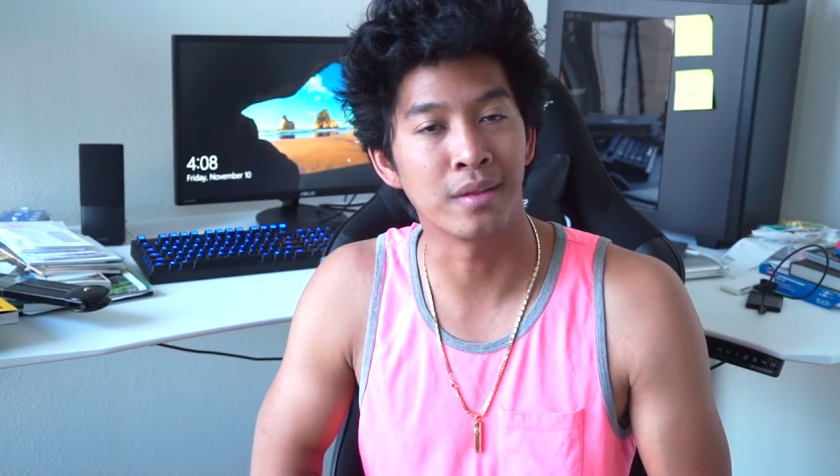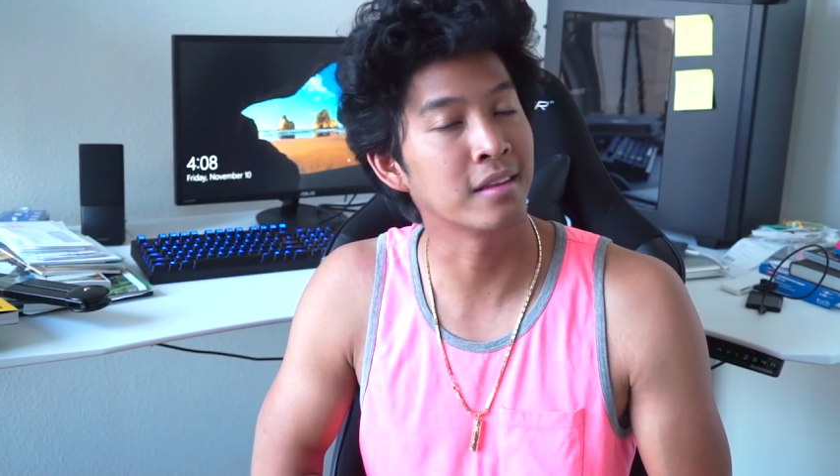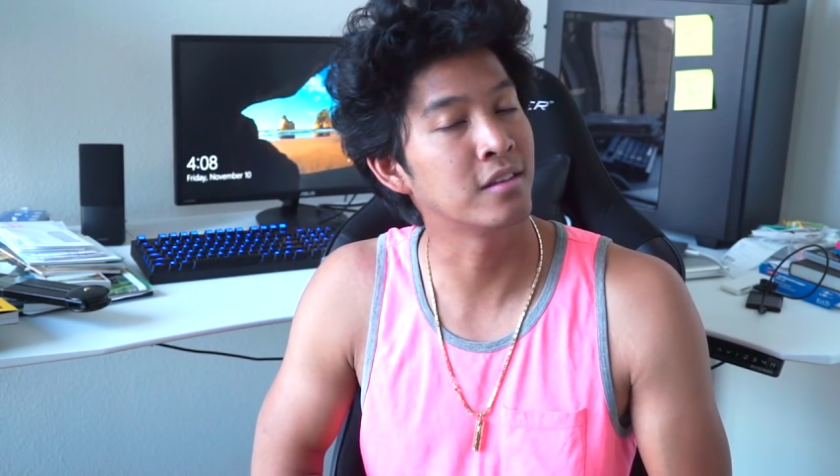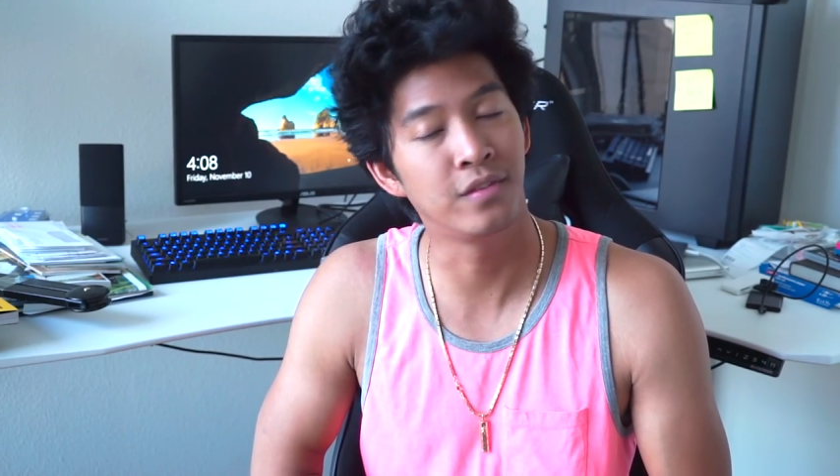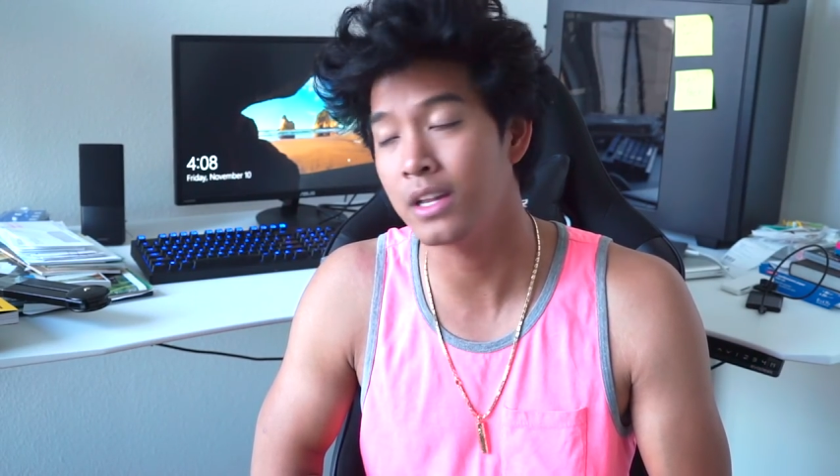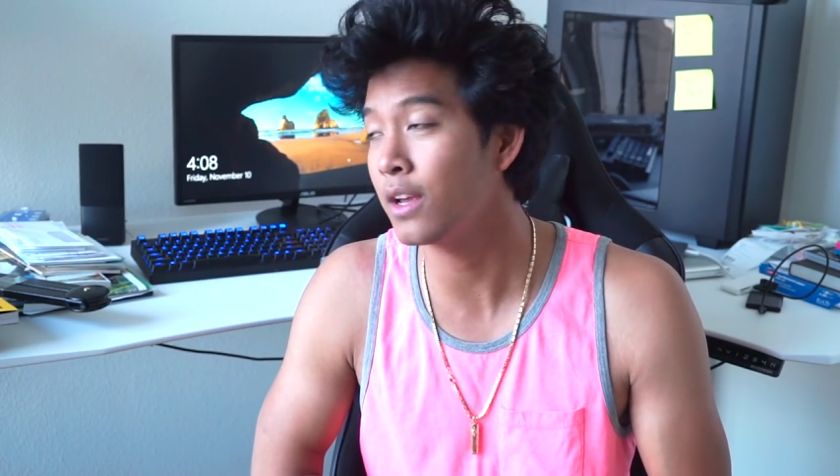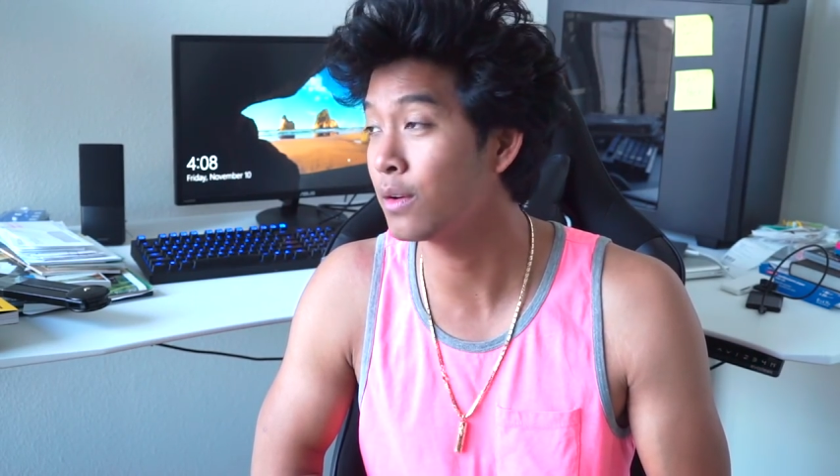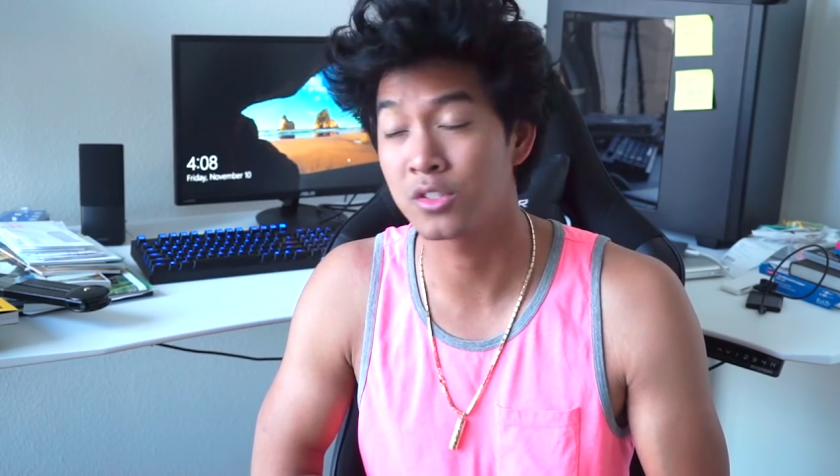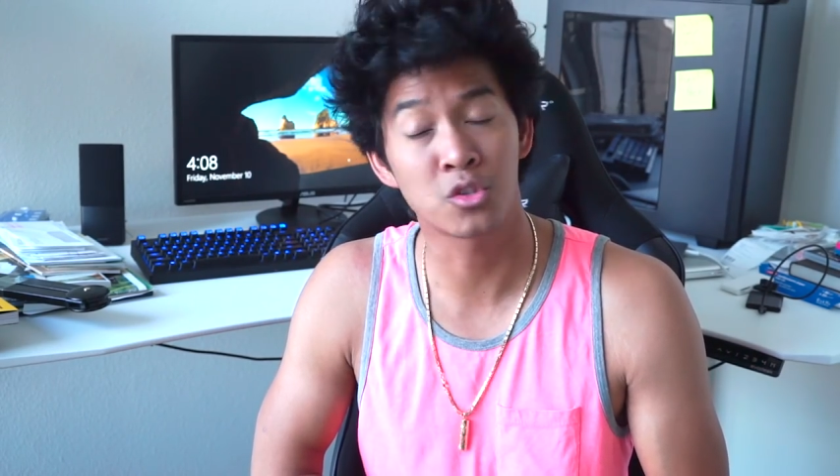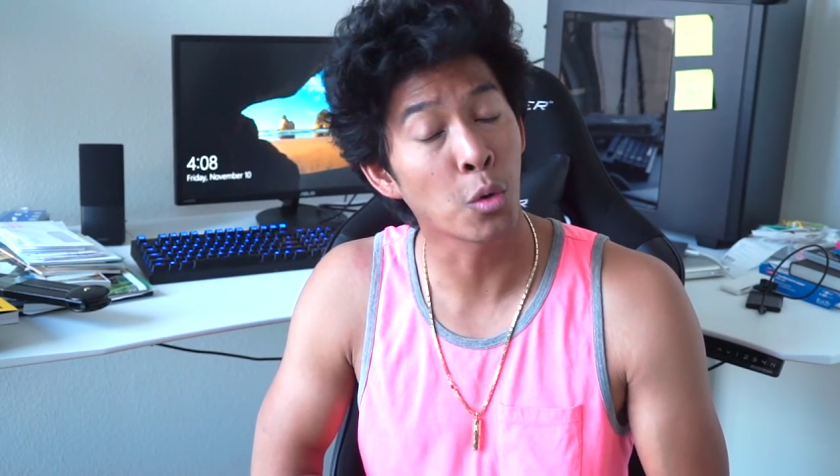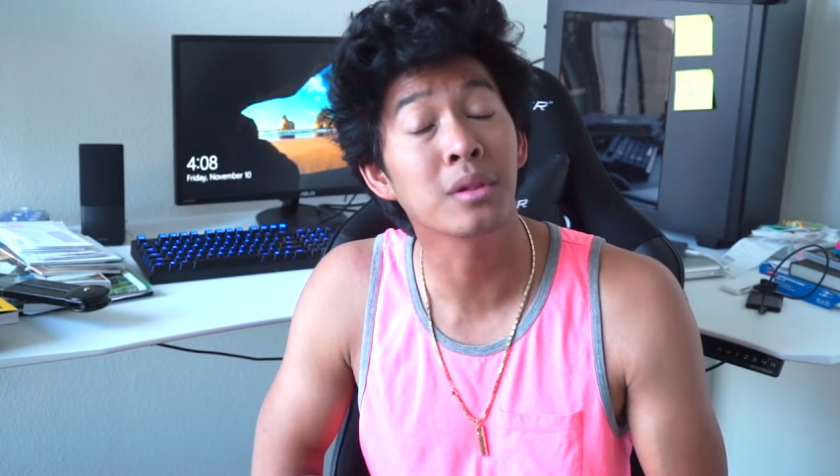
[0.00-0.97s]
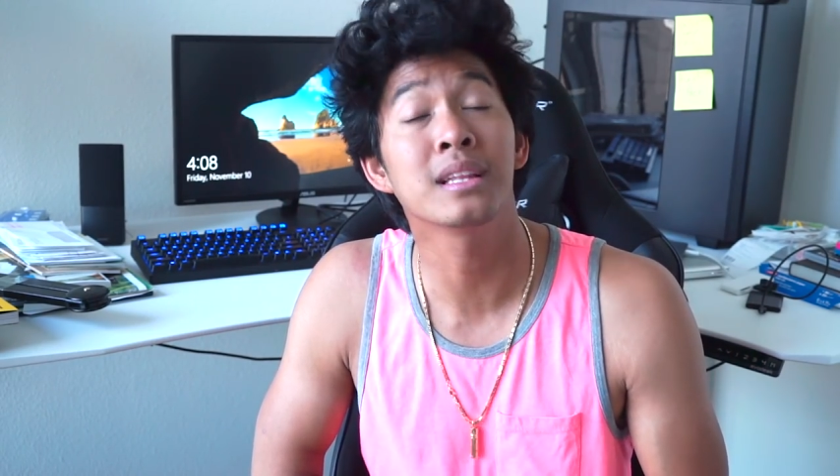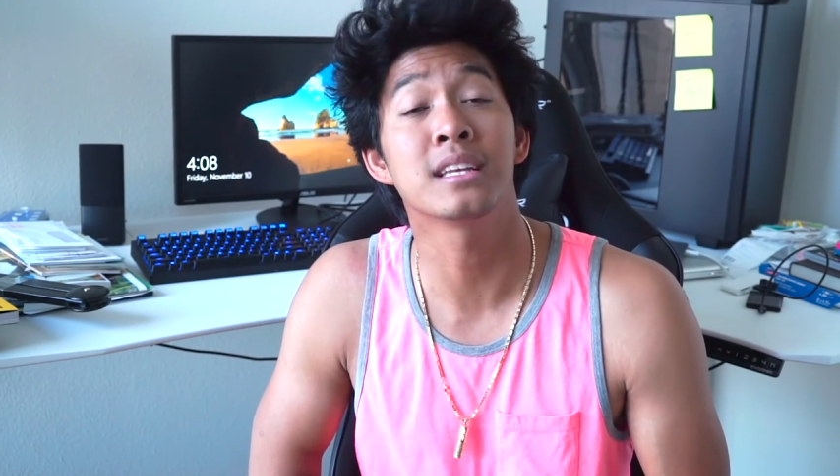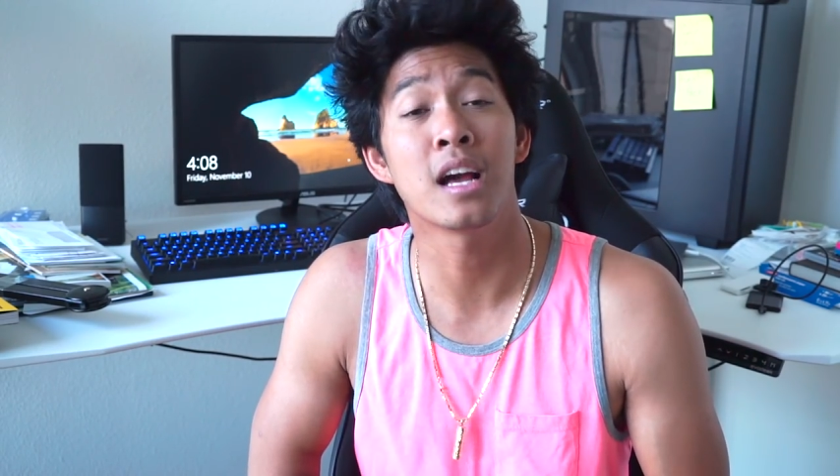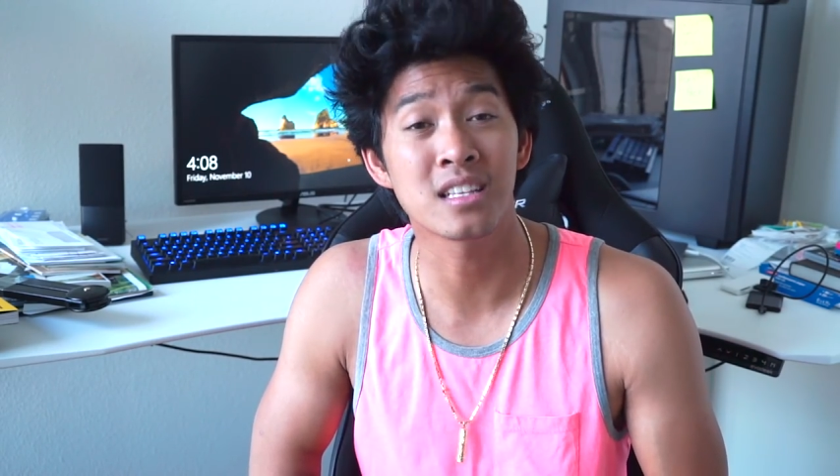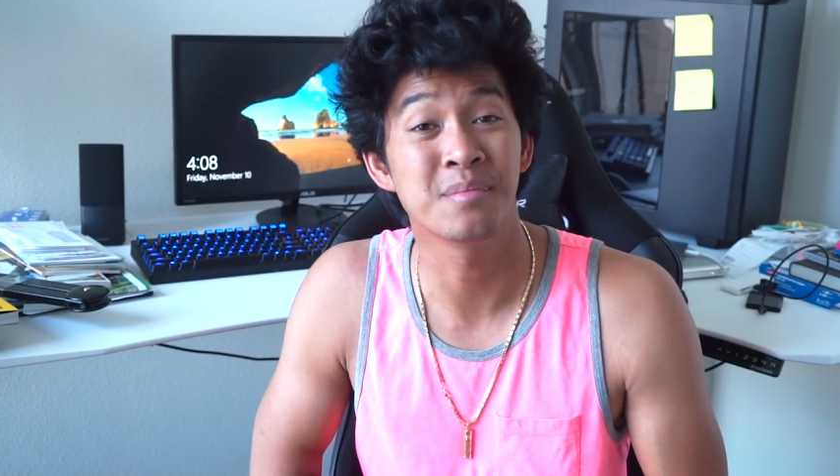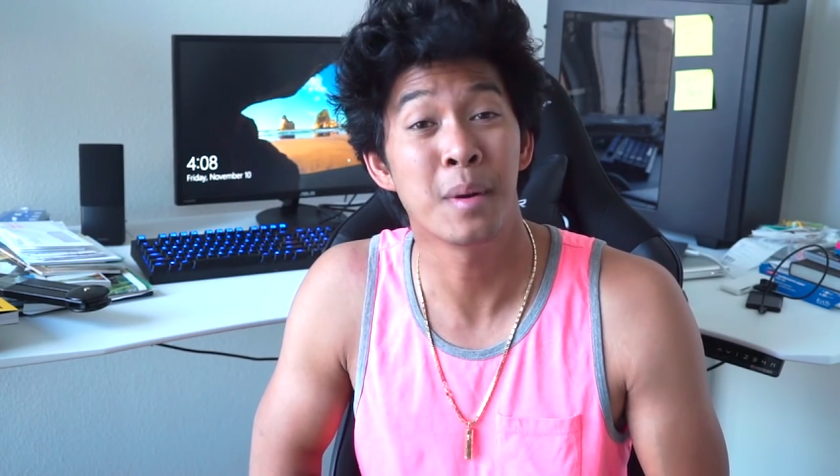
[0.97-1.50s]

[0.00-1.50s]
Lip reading: and this video is totally not